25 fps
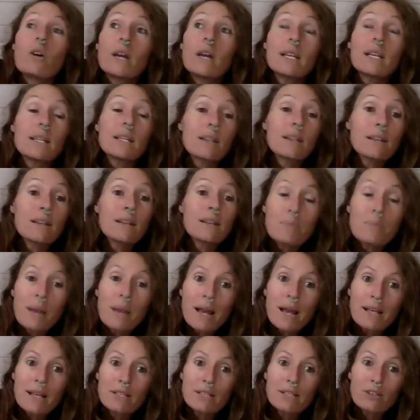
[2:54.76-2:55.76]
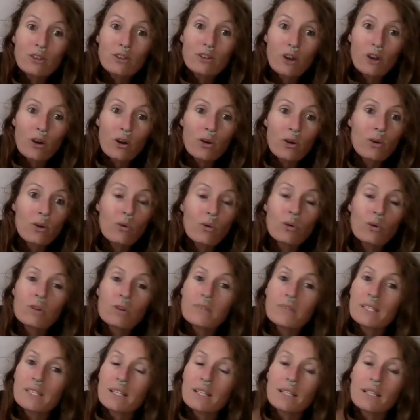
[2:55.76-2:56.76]
in another place, all
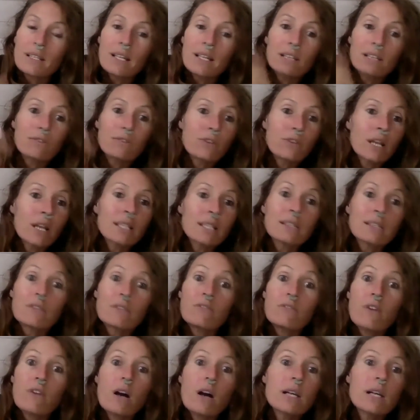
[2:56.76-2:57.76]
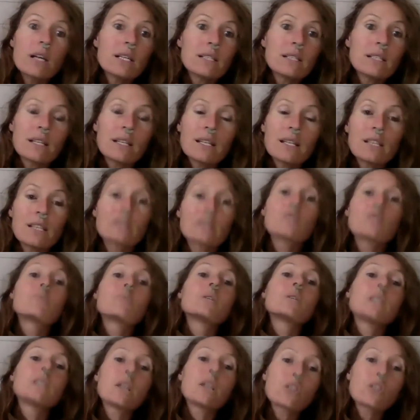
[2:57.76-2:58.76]
of a sudden there's floods and fires and there's no
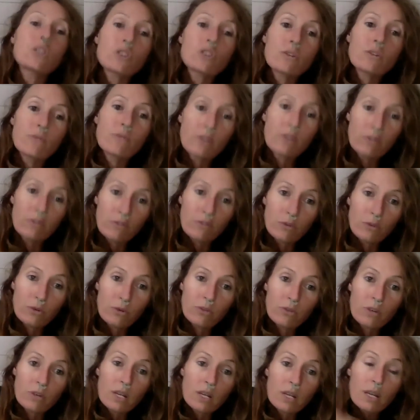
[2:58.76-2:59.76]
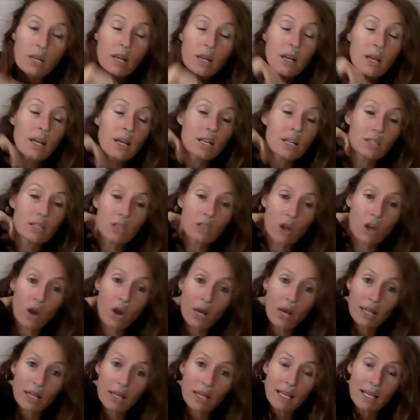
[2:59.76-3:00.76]
production of the food. So
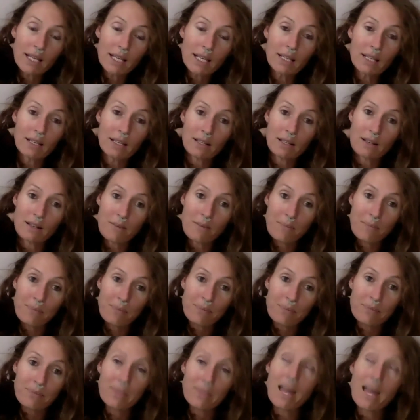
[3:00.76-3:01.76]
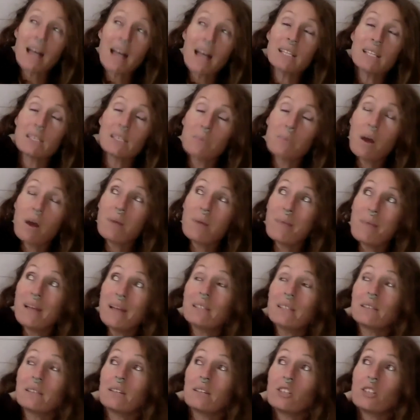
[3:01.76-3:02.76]
I think that's my
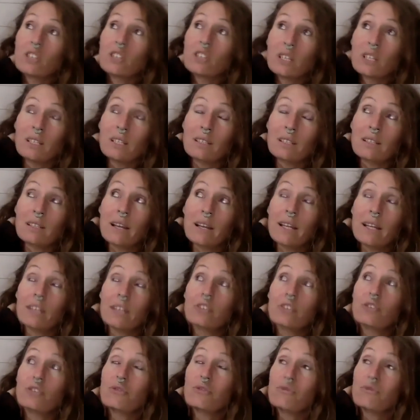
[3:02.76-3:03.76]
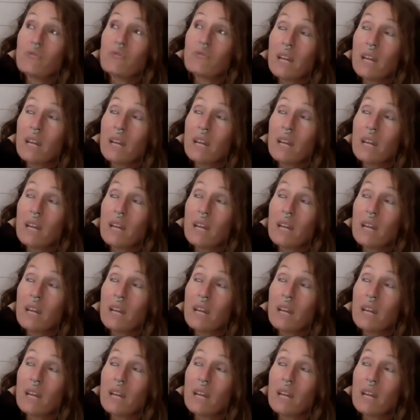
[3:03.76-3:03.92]
message. It's like to